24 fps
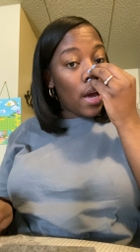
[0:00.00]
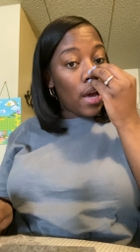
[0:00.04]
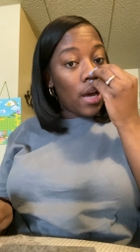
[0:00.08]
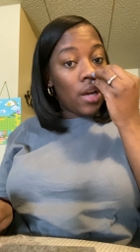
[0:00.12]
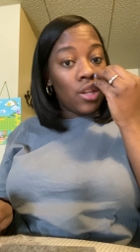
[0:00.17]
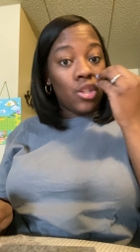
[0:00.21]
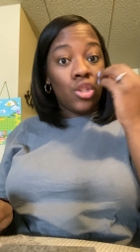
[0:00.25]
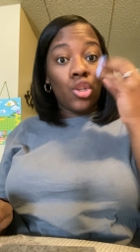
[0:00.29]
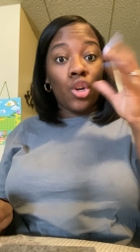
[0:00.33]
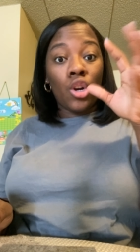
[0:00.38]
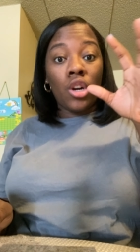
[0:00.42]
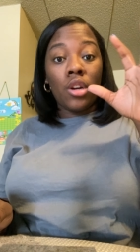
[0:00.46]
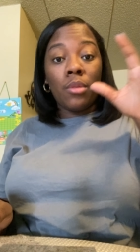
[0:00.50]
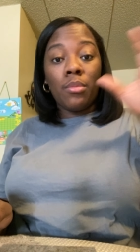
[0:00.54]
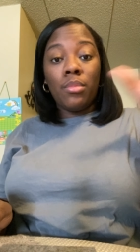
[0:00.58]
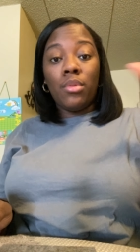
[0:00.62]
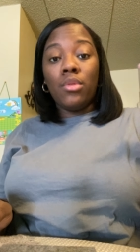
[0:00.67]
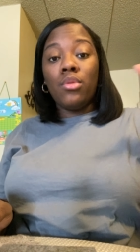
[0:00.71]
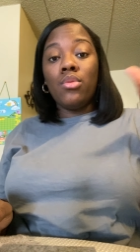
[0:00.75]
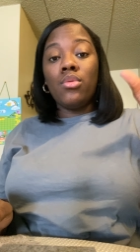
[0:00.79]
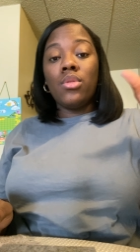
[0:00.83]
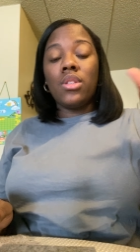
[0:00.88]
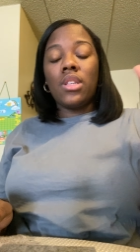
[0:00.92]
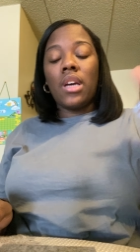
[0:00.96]
A dark
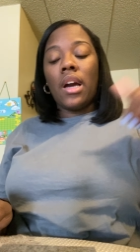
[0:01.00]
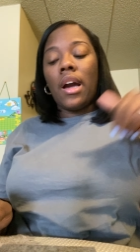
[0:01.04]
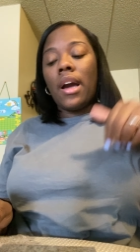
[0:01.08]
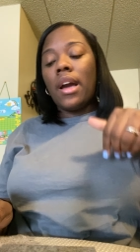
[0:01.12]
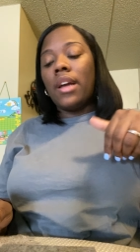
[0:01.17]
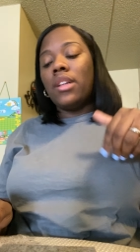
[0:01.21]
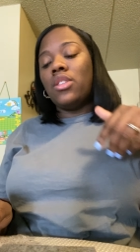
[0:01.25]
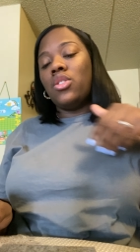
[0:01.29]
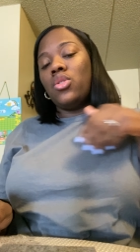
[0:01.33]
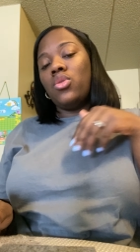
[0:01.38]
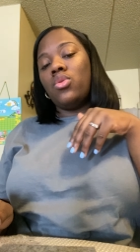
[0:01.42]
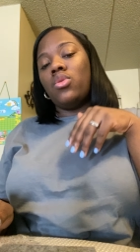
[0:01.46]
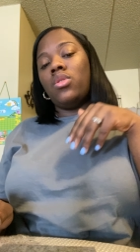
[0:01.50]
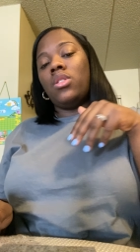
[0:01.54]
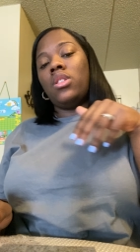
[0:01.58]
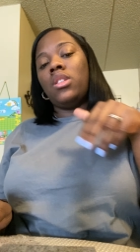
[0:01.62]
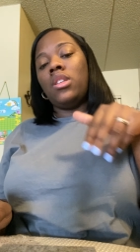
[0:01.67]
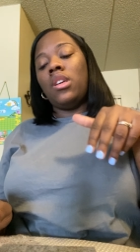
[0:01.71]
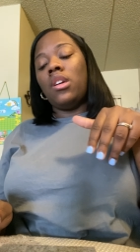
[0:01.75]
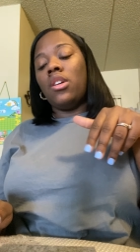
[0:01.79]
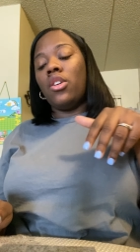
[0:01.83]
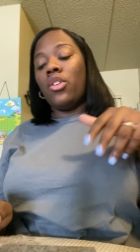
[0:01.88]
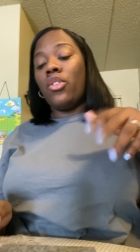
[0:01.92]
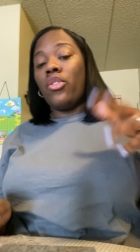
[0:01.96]
blue sky? Do you
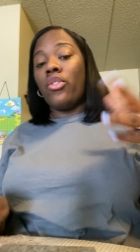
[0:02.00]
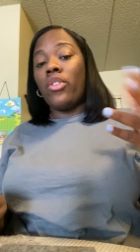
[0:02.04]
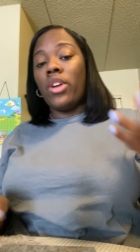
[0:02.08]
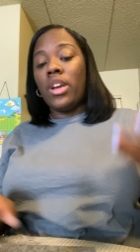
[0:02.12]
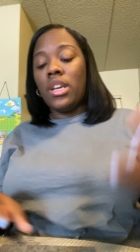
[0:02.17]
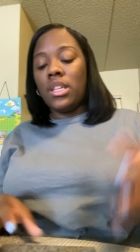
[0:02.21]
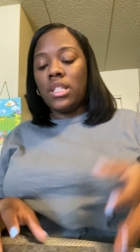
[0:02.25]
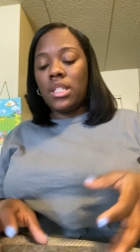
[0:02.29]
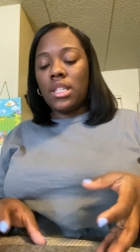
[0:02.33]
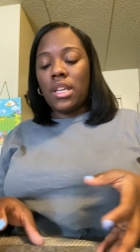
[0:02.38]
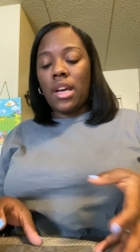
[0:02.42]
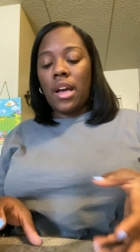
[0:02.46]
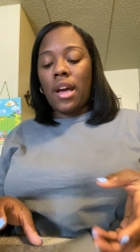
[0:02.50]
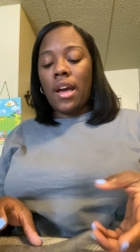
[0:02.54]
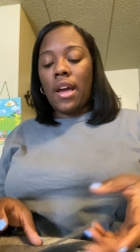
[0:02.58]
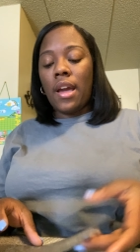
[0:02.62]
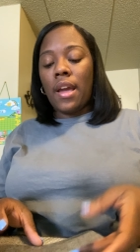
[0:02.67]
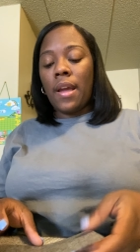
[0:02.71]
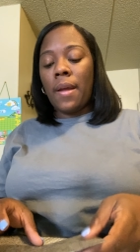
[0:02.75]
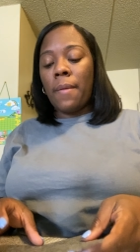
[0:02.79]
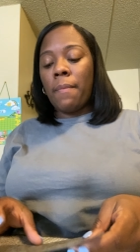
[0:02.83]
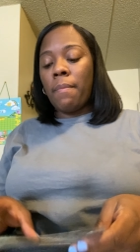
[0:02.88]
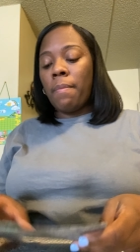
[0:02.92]
see a gray sky?